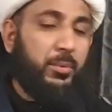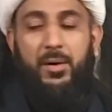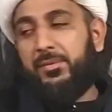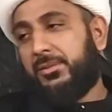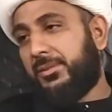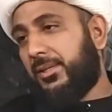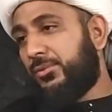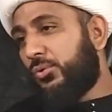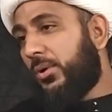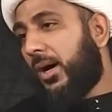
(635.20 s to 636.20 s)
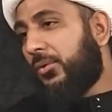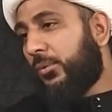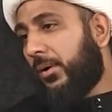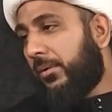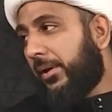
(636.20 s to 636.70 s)
Prophet says, do not
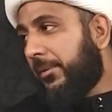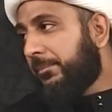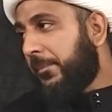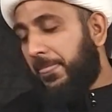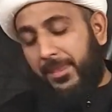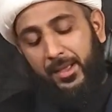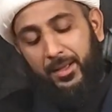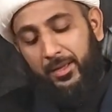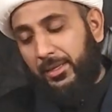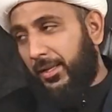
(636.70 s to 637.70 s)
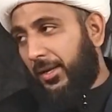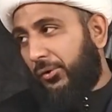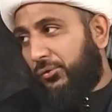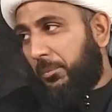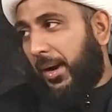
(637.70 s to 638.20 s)
worry.
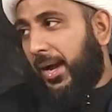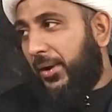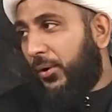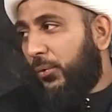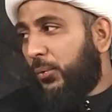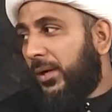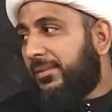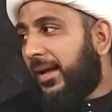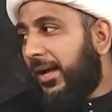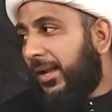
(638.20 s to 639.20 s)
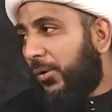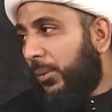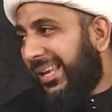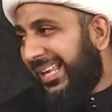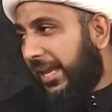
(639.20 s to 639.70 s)
Allah subhanahu wa ta'ala
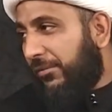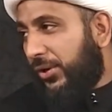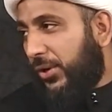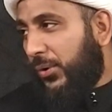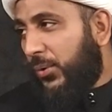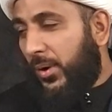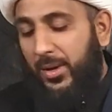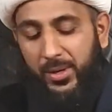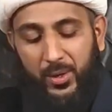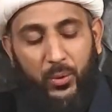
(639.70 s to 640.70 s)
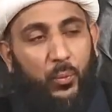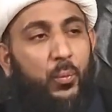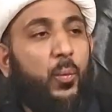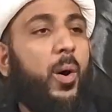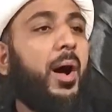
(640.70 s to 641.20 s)
will give you
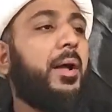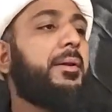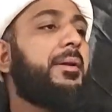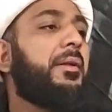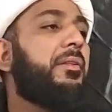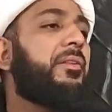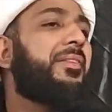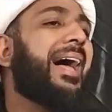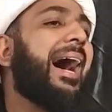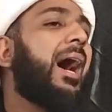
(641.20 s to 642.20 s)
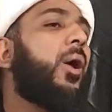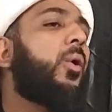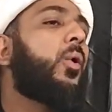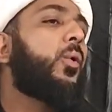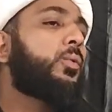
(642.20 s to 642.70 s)

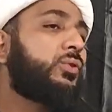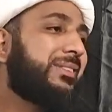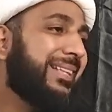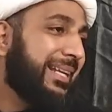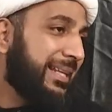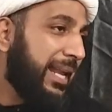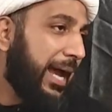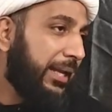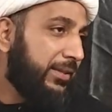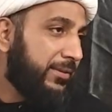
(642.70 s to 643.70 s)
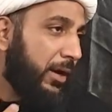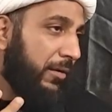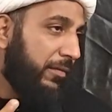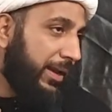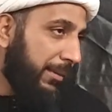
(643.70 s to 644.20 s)
1,000 nights
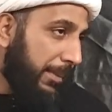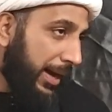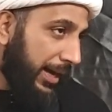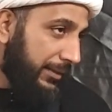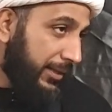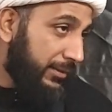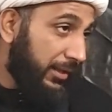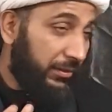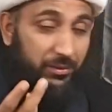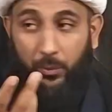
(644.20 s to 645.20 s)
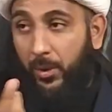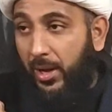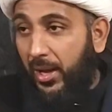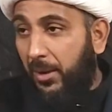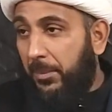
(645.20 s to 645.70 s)
of ibadat, the
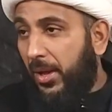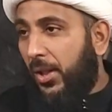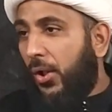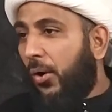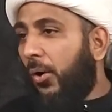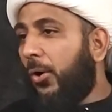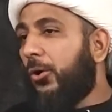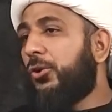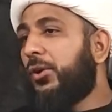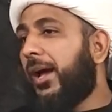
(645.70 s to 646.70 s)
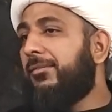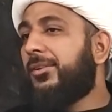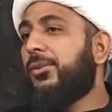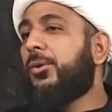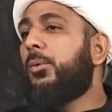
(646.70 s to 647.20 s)
thawab. All you have
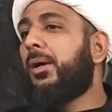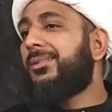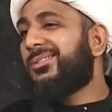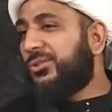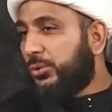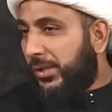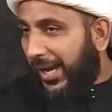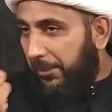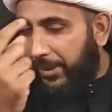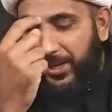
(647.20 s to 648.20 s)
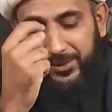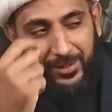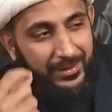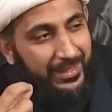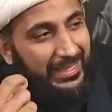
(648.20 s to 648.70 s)
to do is do the
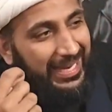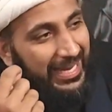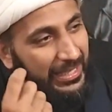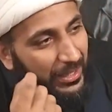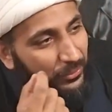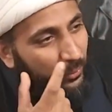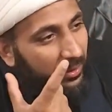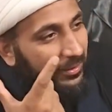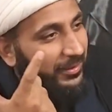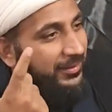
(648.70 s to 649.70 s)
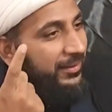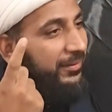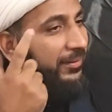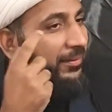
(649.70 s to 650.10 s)
ibadat in Laylatul Qadr.